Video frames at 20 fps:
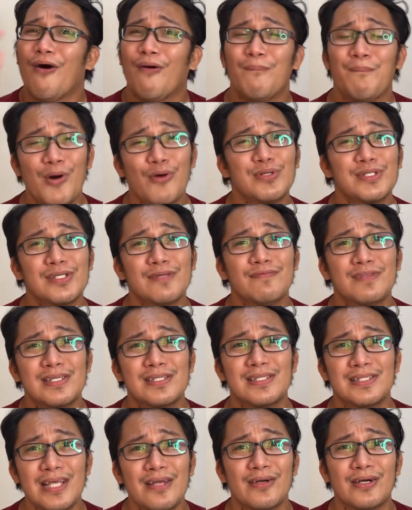most of the
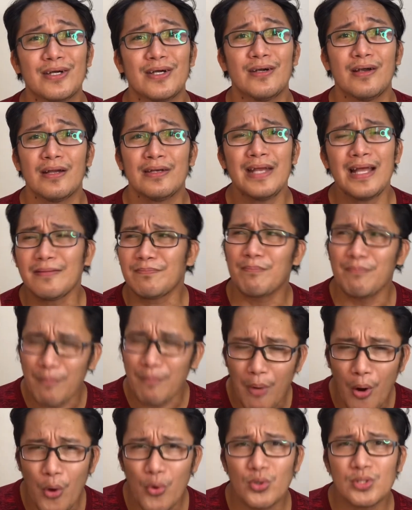singers, not
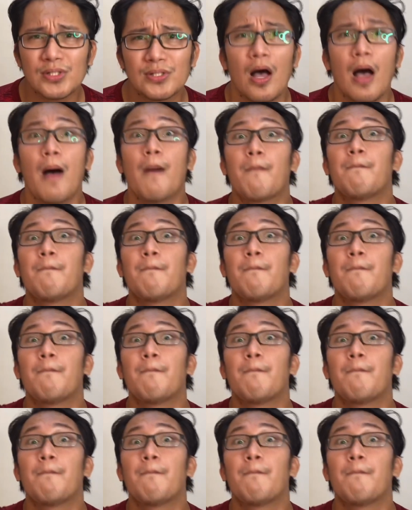most,